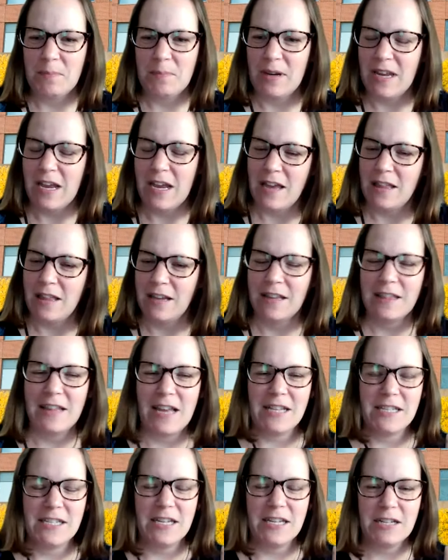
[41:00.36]
But yeah, I think
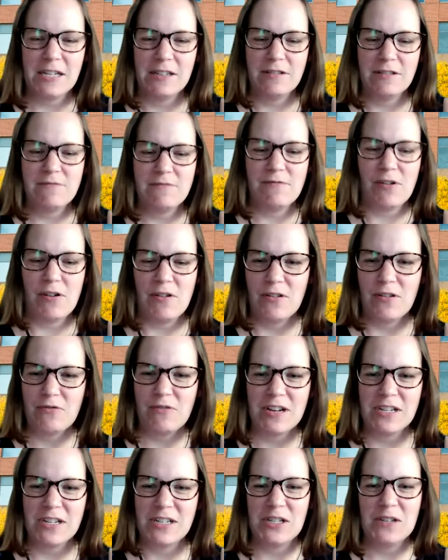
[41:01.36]
that's it. All the
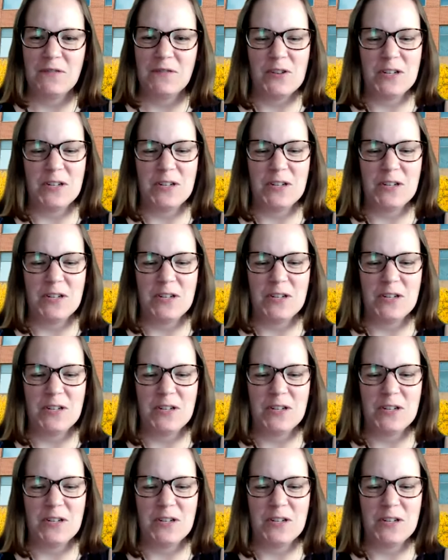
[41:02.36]
questions